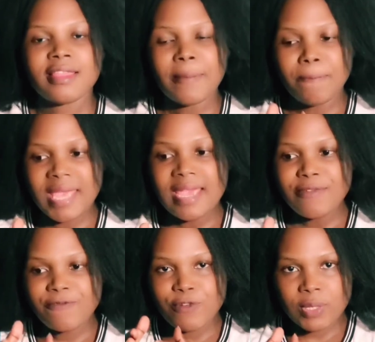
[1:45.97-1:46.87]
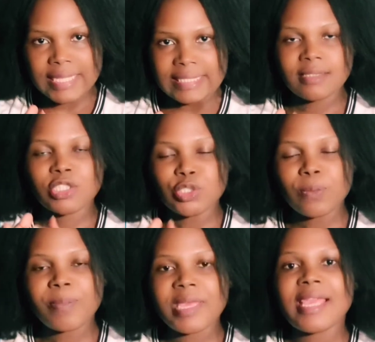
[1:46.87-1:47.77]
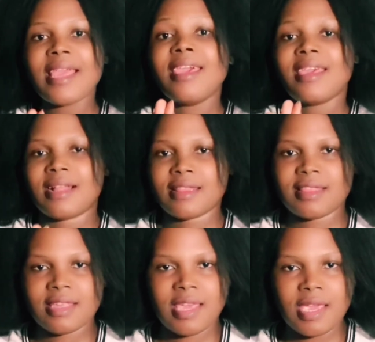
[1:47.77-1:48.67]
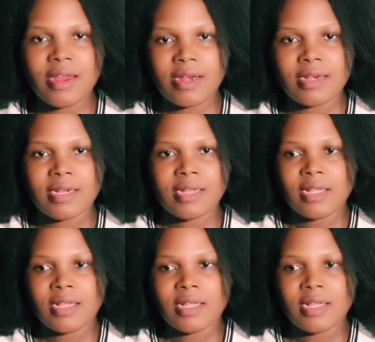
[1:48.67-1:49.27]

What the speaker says: The main focus should be healthy hair.